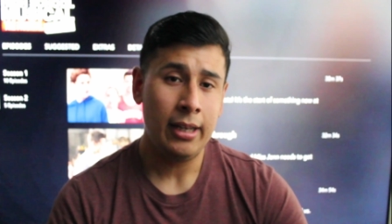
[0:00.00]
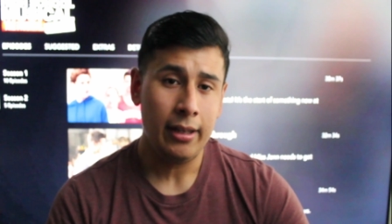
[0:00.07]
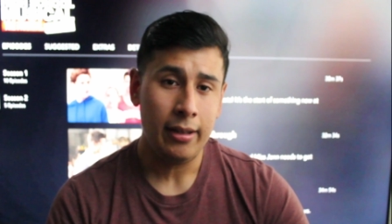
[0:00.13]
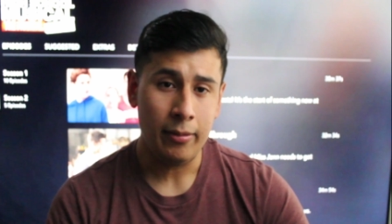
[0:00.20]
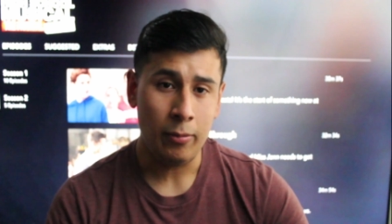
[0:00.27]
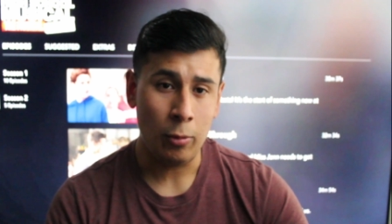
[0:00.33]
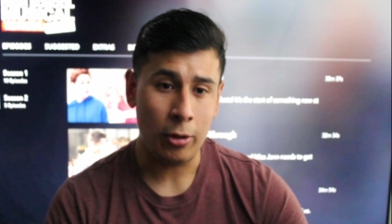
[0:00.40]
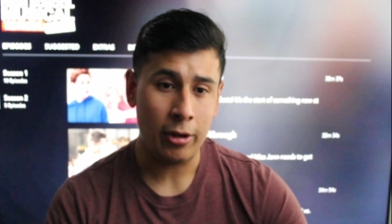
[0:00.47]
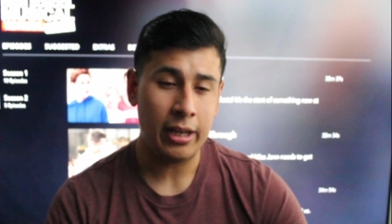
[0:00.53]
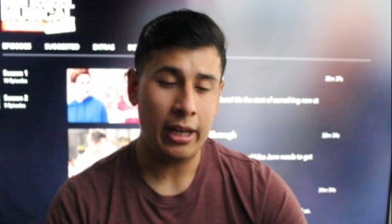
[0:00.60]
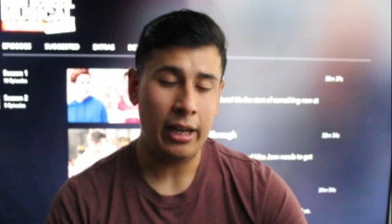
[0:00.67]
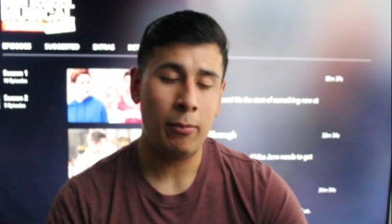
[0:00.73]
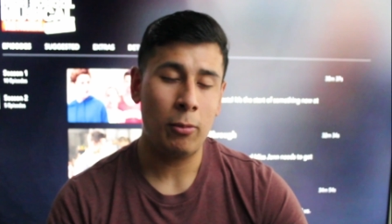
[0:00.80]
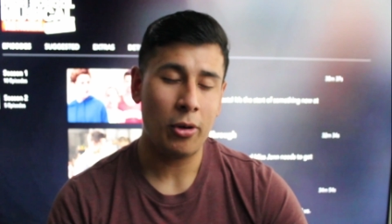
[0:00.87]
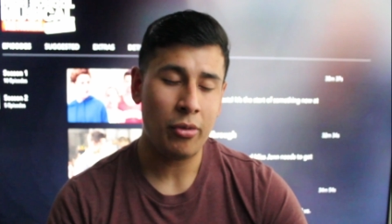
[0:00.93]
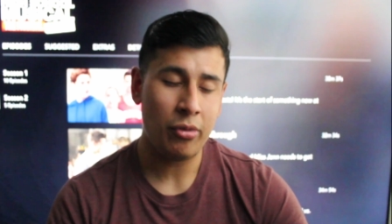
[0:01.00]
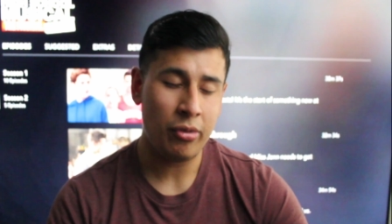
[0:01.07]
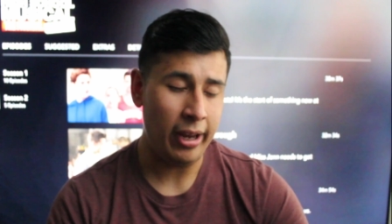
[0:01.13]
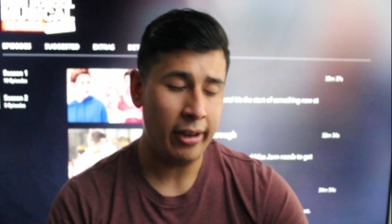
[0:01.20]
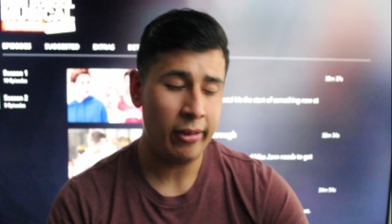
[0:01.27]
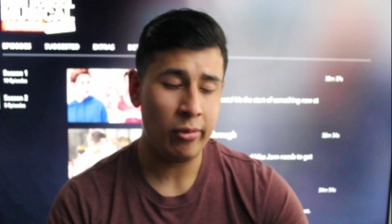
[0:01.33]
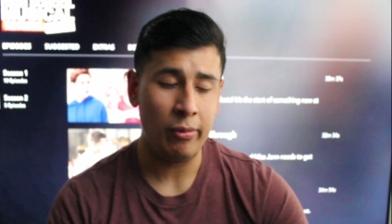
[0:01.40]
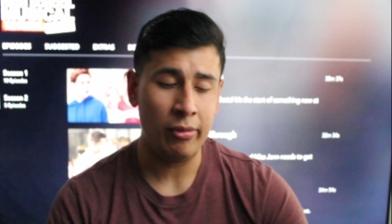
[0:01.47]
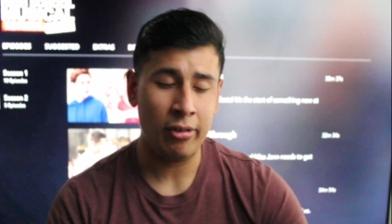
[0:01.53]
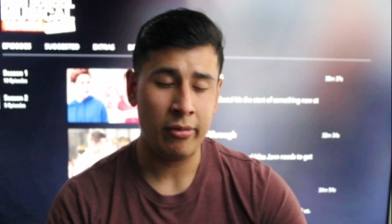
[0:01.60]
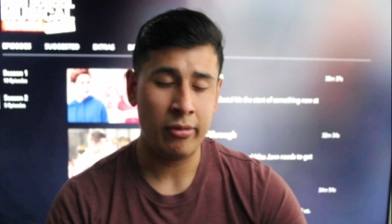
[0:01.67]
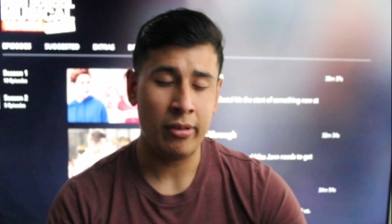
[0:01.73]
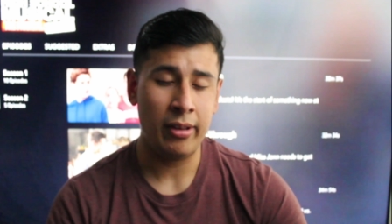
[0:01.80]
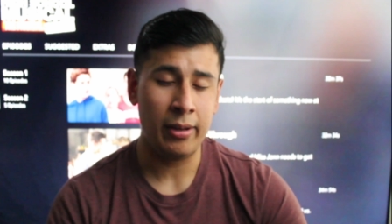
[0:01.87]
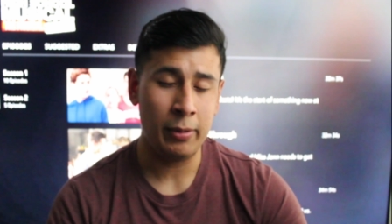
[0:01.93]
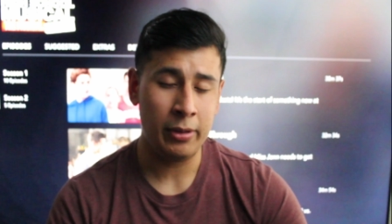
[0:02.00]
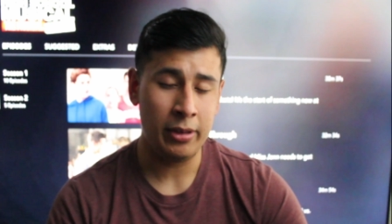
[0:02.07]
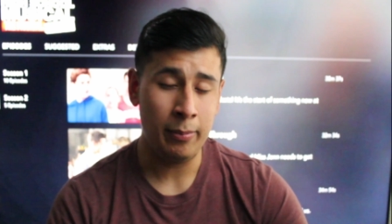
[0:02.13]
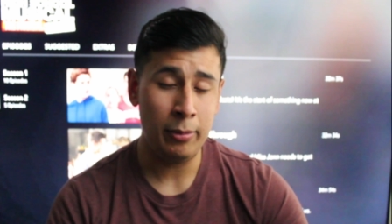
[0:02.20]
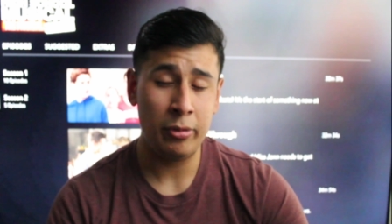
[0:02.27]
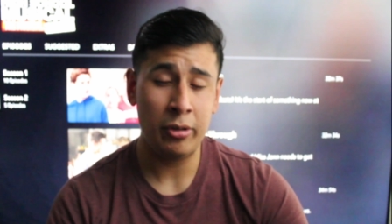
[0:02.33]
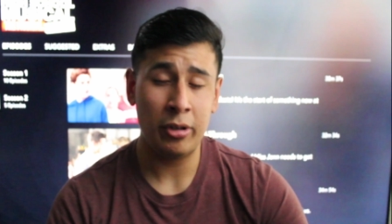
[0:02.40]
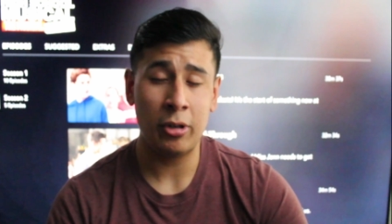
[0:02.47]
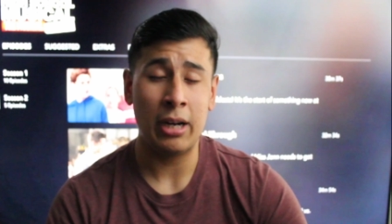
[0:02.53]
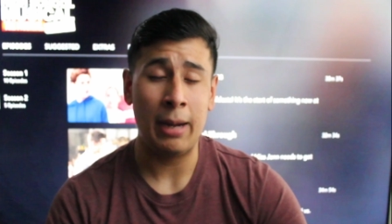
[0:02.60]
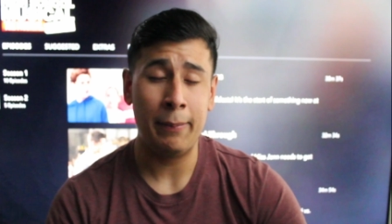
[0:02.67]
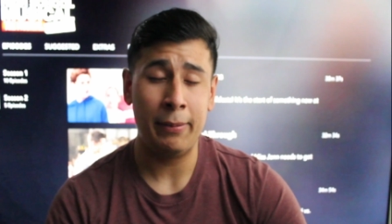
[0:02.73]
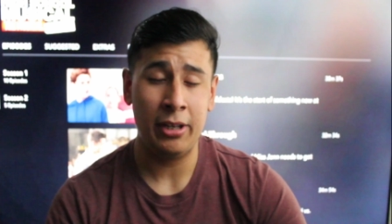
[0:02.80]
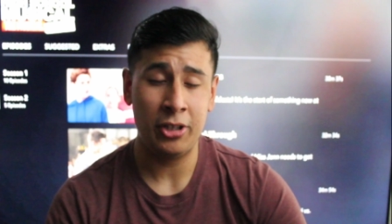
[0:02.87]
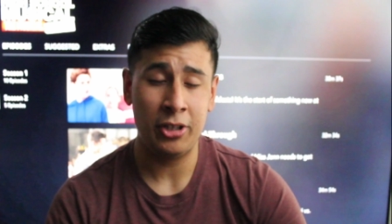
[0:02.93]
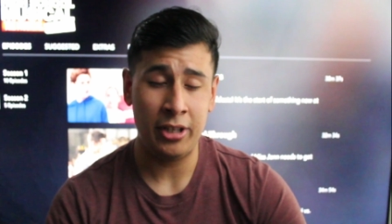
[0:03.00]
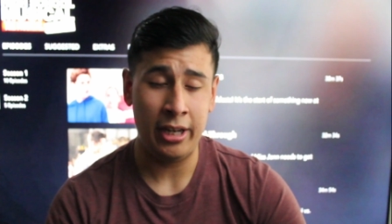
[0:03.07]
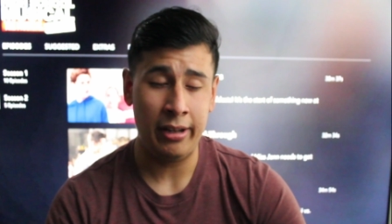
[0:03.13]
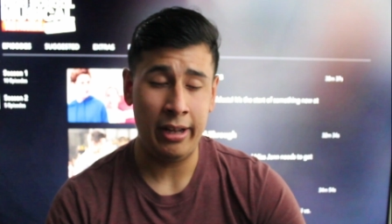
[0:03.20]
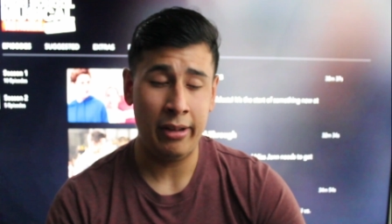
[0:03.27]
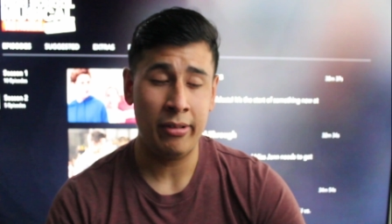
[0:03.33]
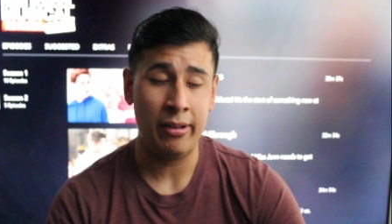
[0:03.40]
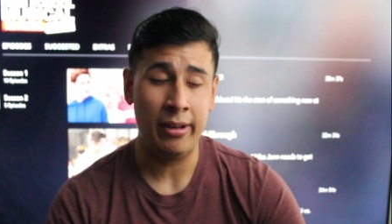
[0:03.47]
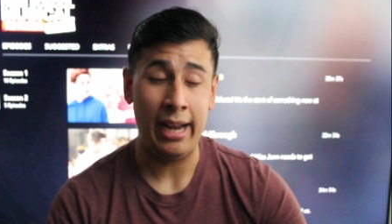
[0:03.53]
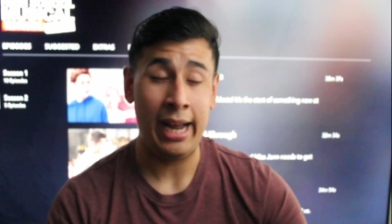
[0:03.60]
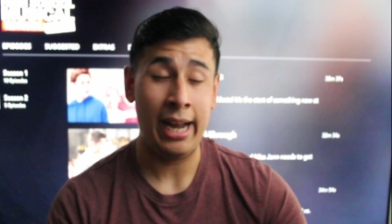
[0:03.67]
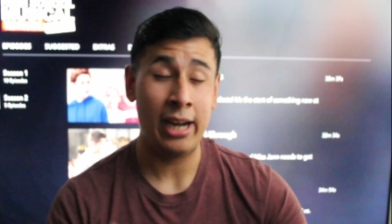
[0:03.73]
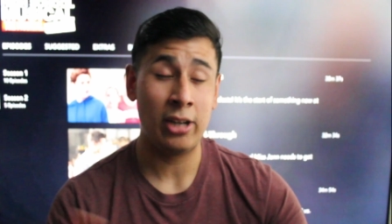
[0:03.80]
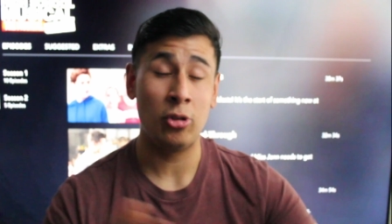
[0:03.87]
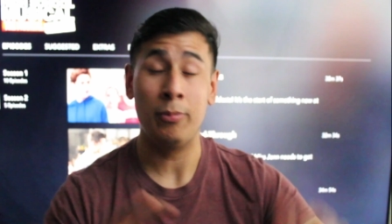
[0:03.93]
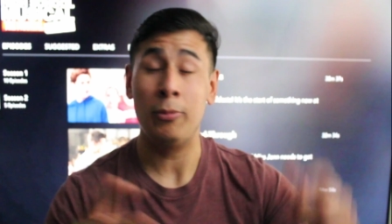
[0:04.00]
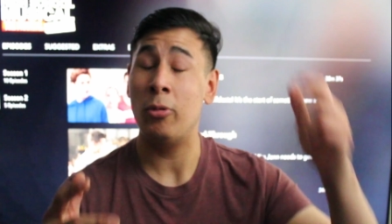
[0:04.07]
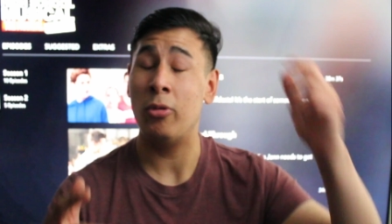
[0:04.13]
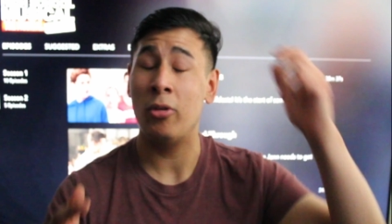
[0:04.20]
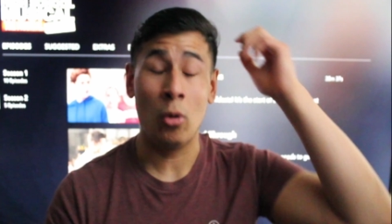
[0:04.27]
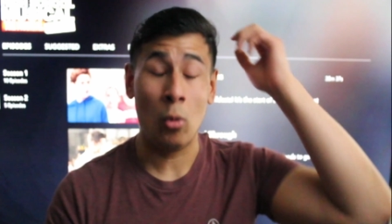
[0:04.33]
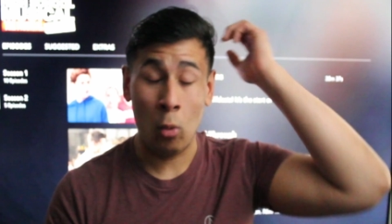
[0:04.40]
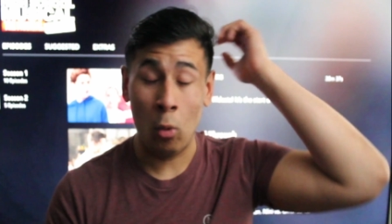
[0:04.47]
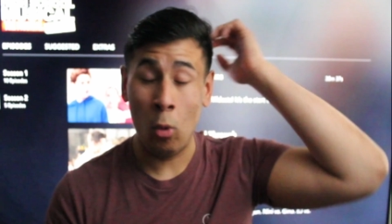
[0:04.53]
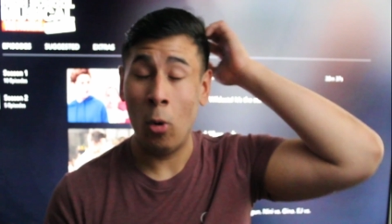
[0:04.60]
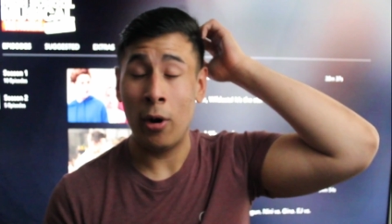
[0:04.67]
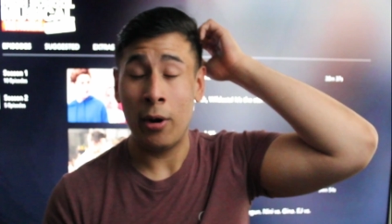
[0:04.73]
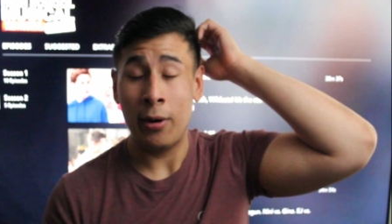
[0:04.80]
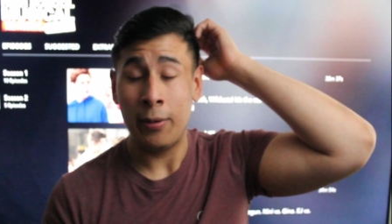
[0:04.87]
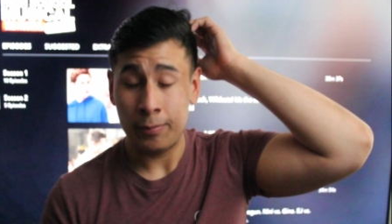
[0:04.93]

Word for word: We're getting more stakes in terms of, like, with the musical competition now. Now it's an actual musical war.